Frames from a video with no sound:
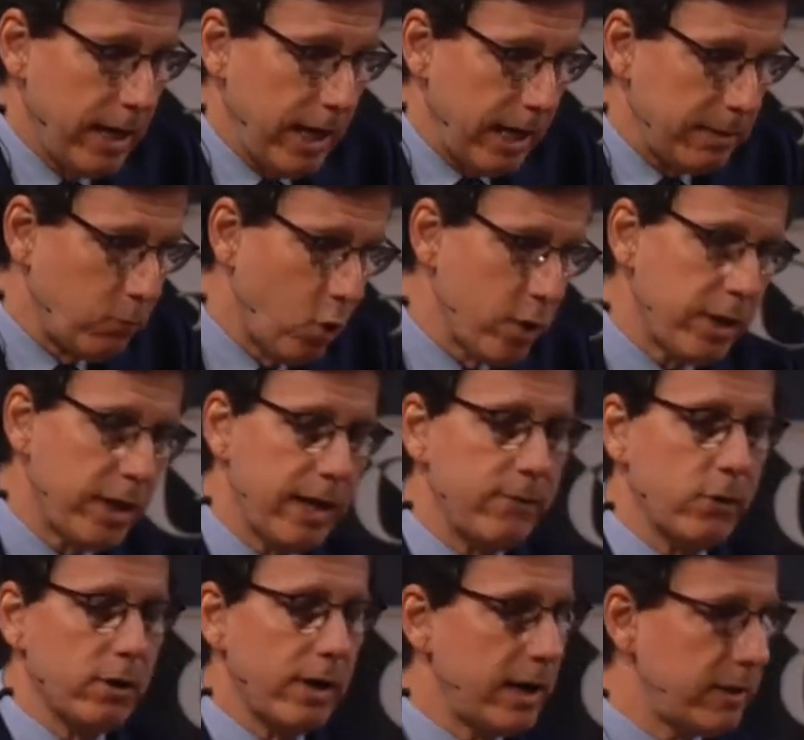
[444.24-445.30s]
And more than
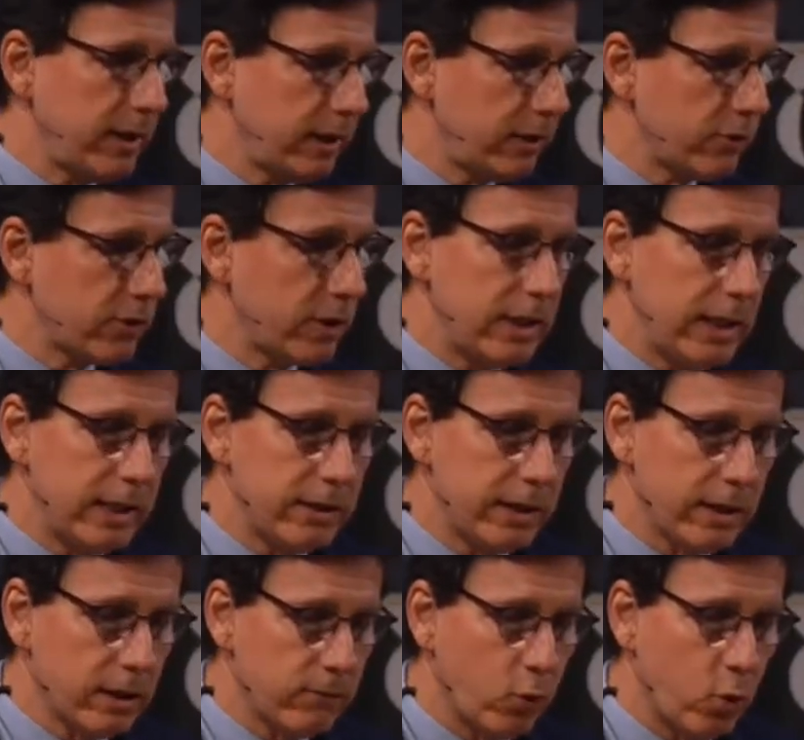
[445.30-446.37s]
ever, I think there's a need to
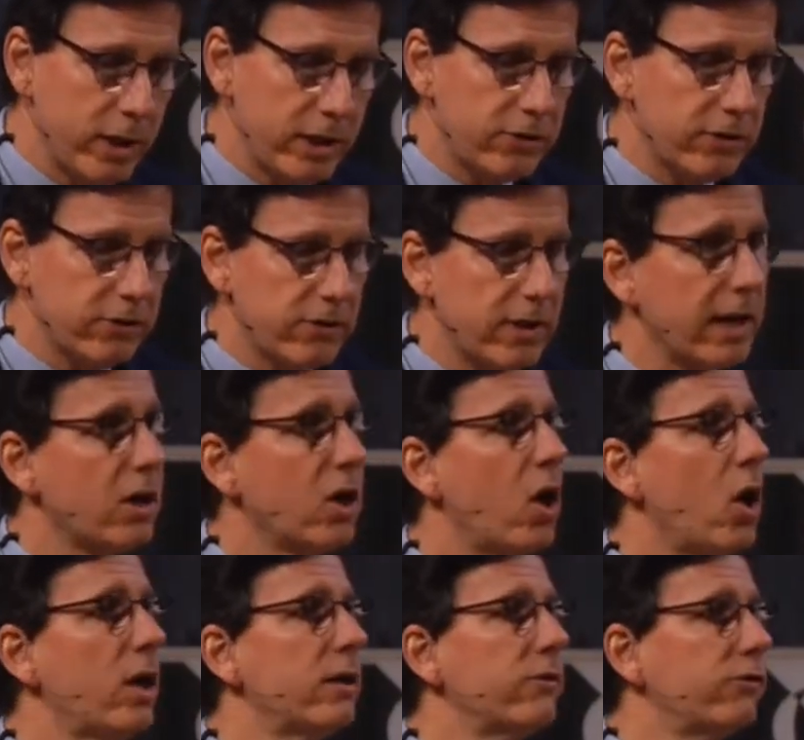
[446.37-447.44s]
hear voices that
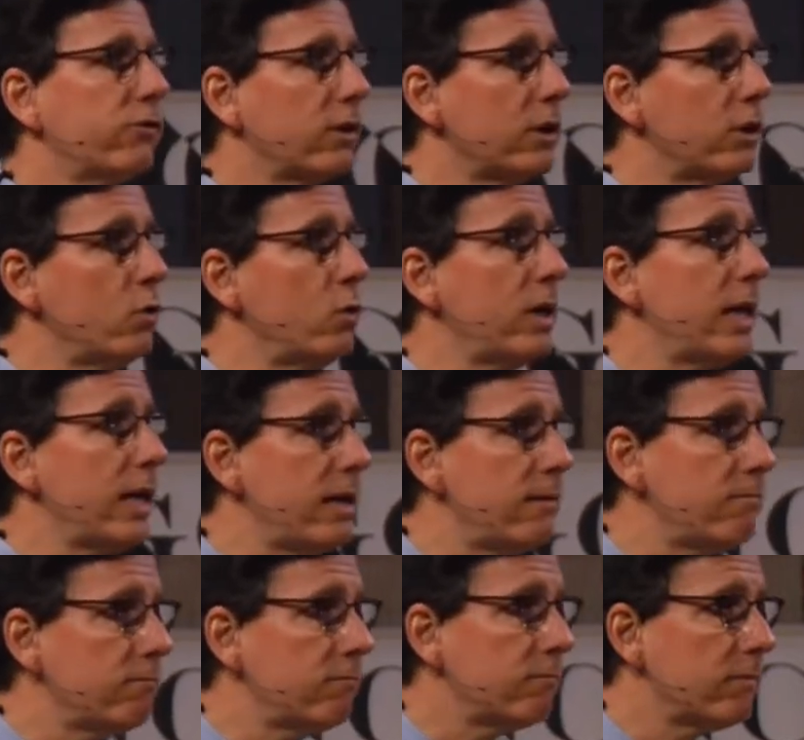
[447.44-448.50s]
call us to unity
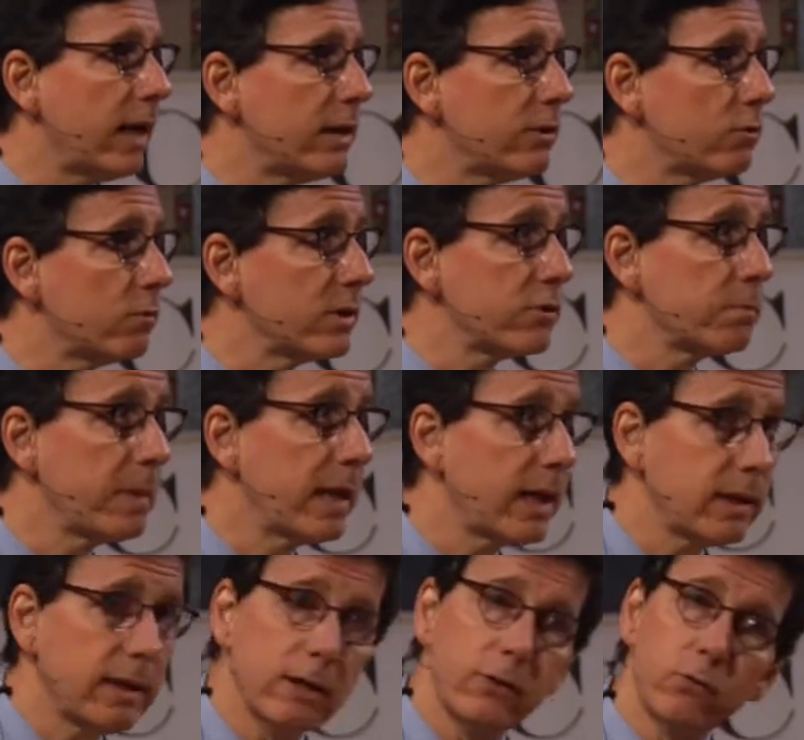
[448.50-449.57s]
and to
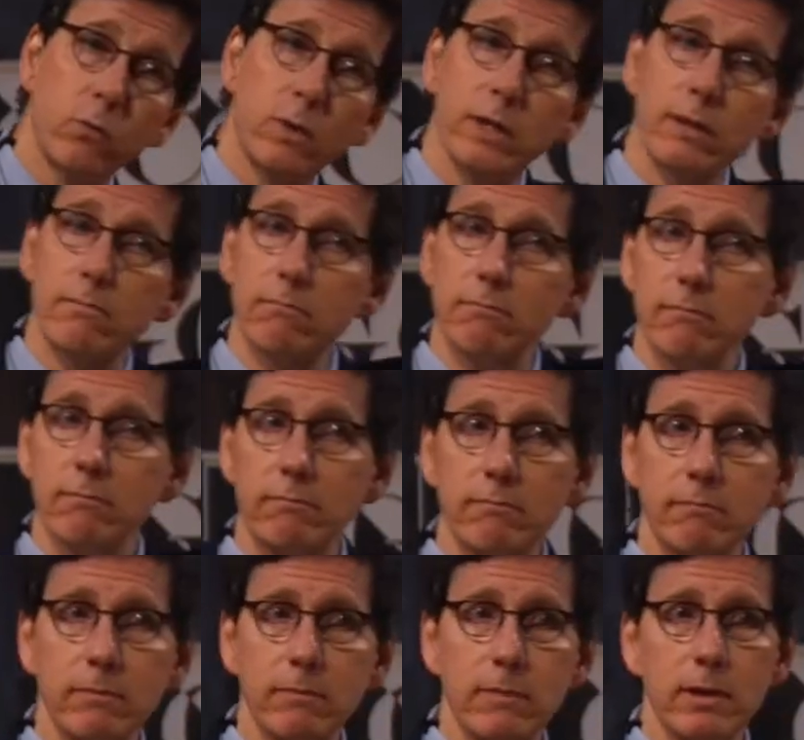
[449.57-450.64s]
respect. That's
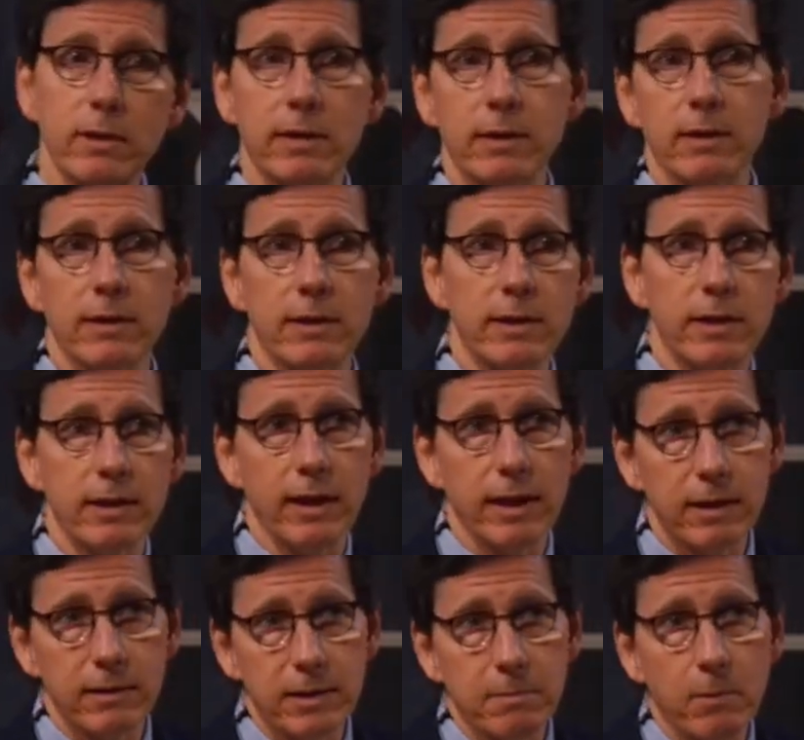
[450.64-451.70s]
what the, the,
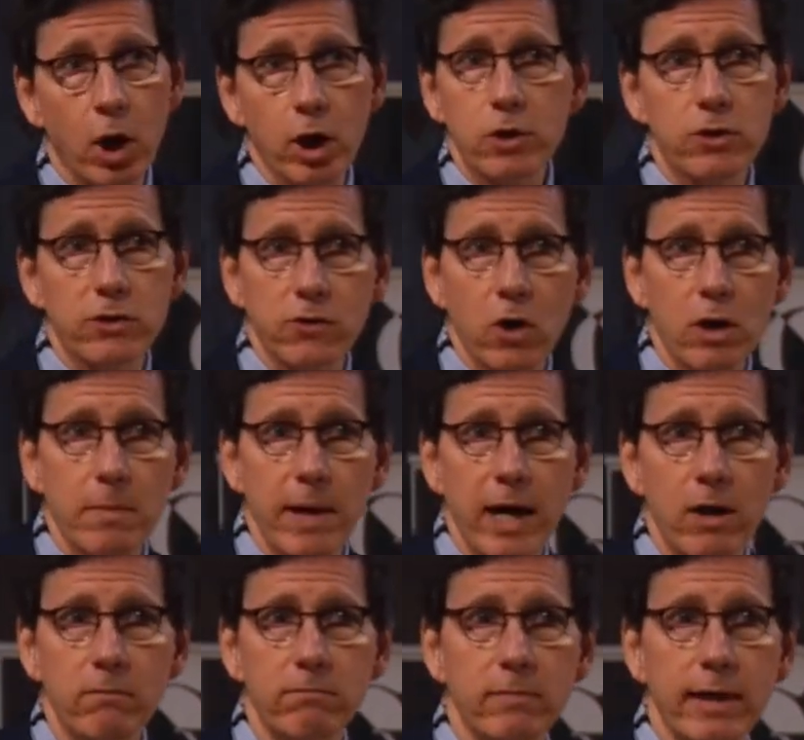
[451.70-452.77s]
uh, the march is all
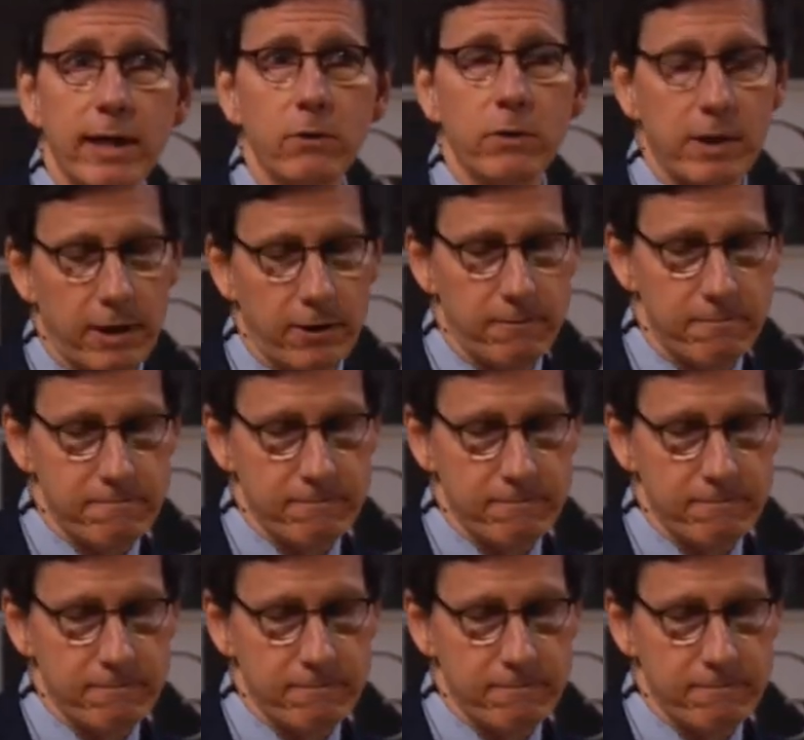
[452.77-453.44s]
about out there